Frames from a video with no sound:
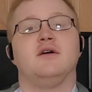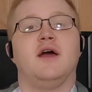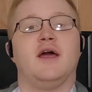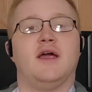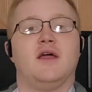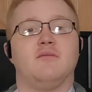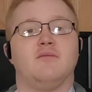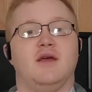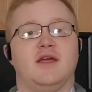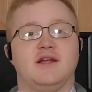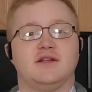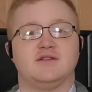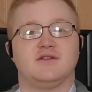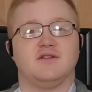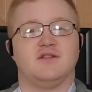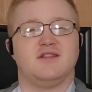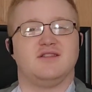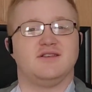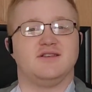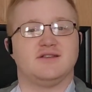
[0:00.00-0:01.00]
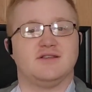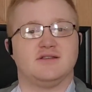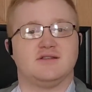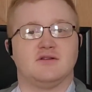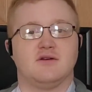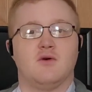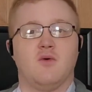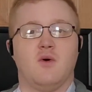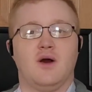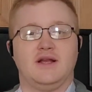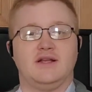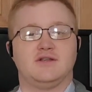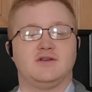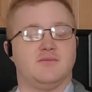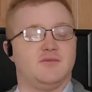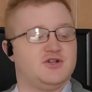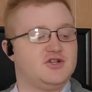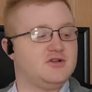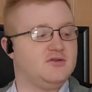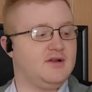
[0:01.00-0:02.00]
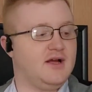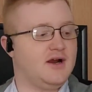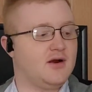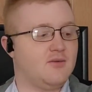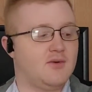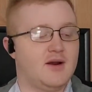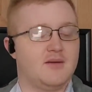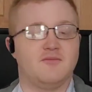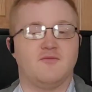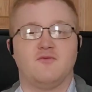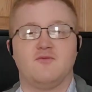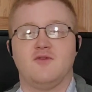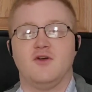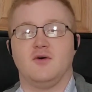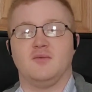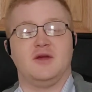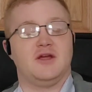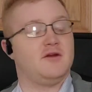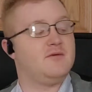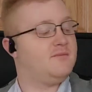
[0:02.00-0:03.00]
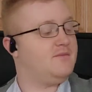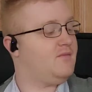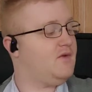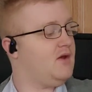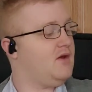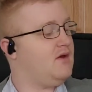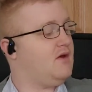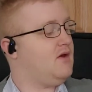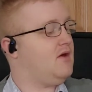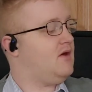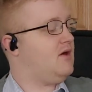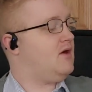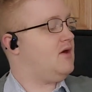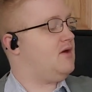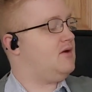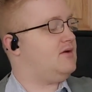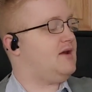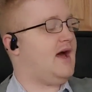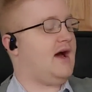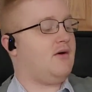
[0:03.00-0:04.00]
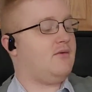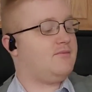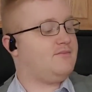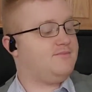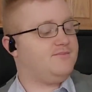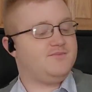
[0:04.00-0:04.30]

and make it so that this isn't quite so much glare when I'm filming. Now,